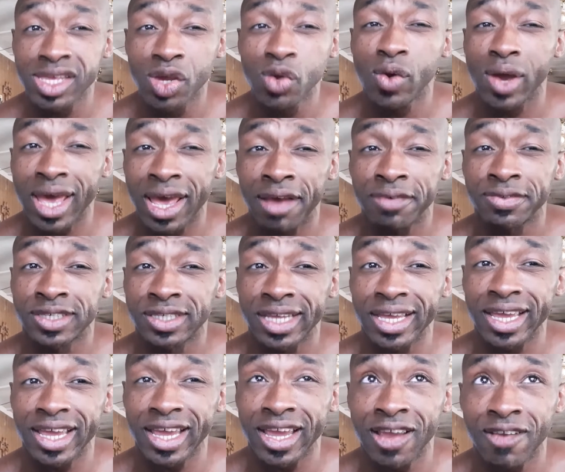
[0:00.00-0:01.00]

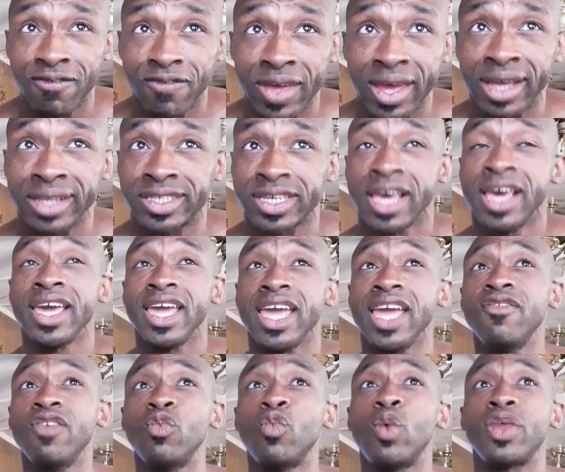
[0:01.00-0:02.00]
UFC events,
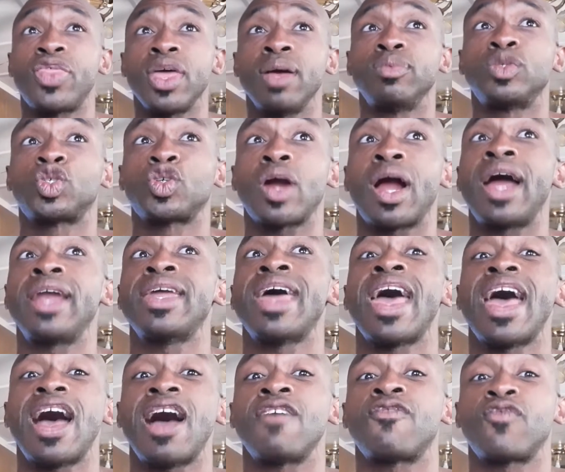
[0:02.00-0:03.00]
even with him trying to
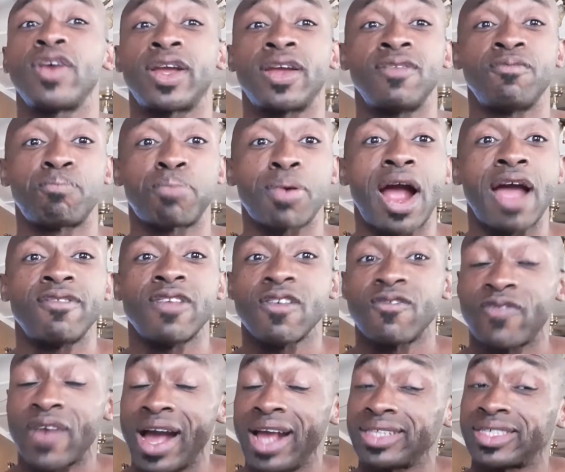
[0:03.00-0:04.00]
have freaking private
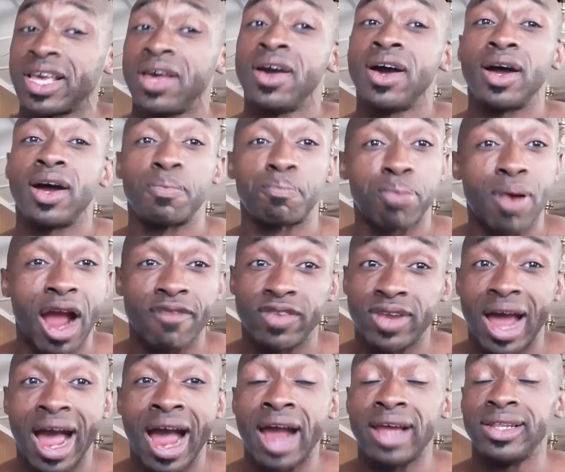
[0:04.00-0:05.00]
fights on
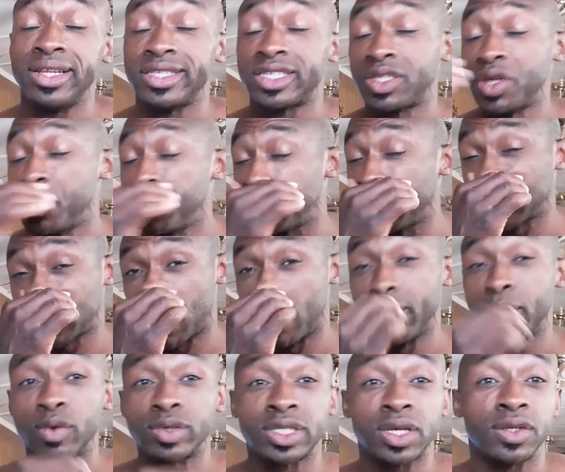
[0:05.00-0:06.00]
private islands. Dude, this
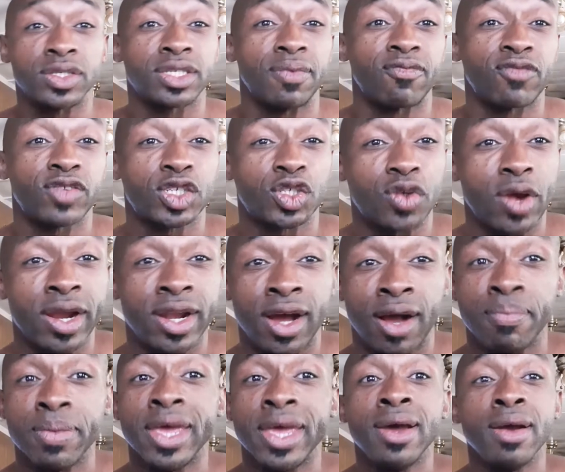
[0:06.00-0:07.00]
homie was on some straight
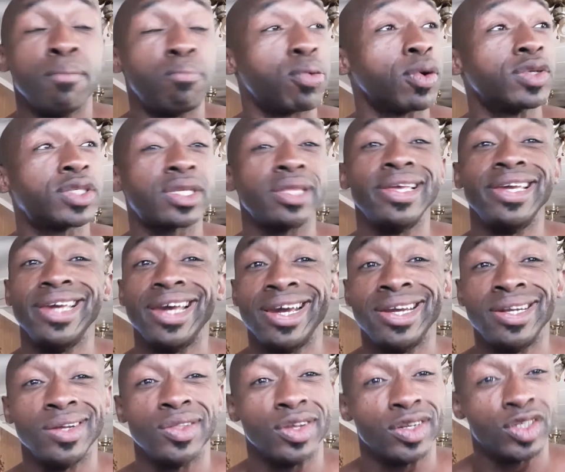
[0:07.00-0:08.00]
up Bruce Lee
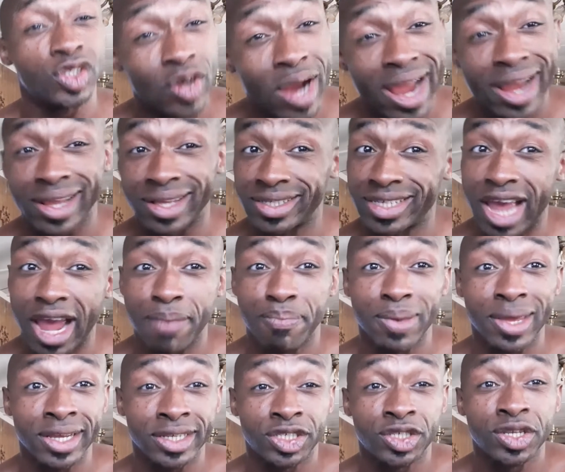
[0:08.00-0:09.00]
Enter the Dragon
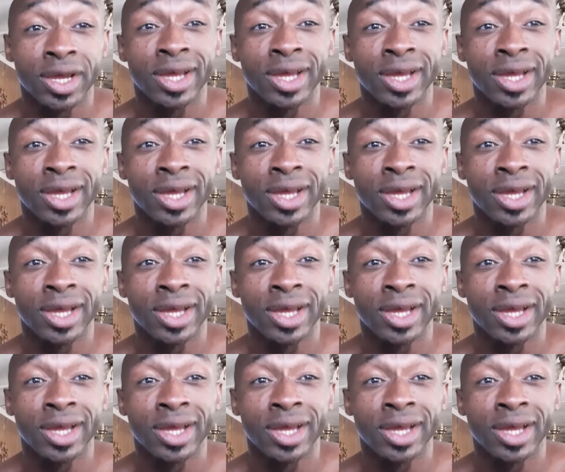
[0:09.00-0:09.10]
type-ish